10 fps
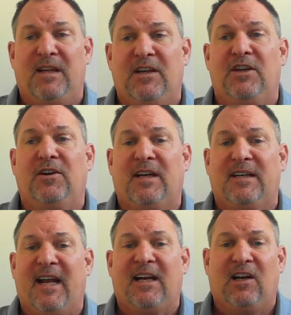You can
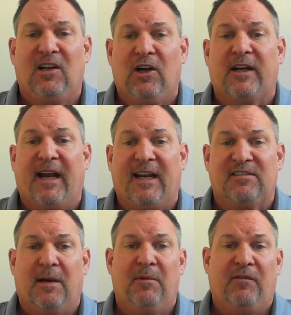take a look at
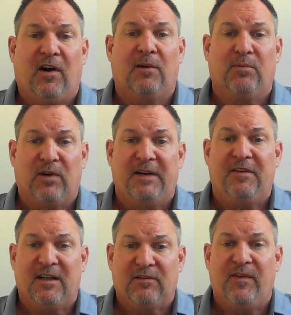some of our
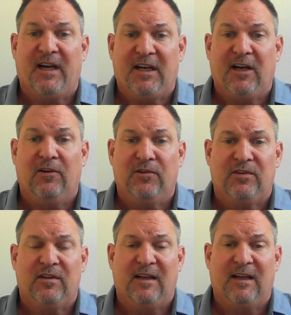previous videos,
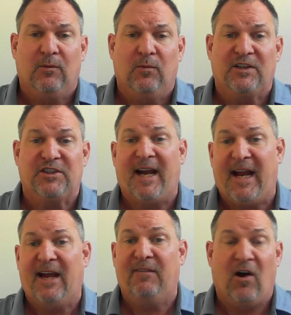which I
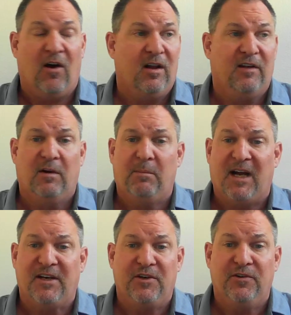have all of them
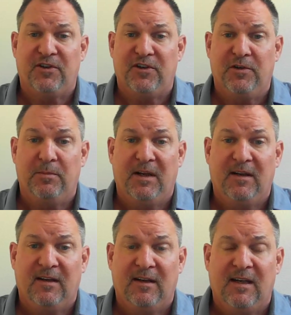on YouTube,
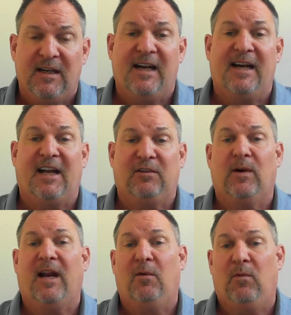and that's
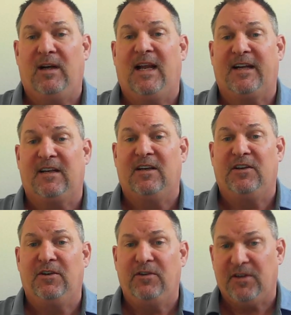what I would like
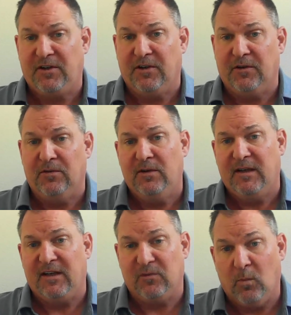you to do
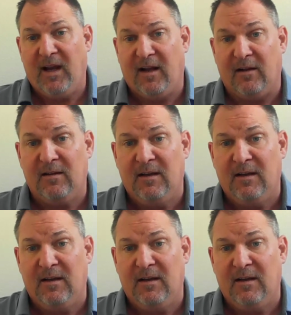as well,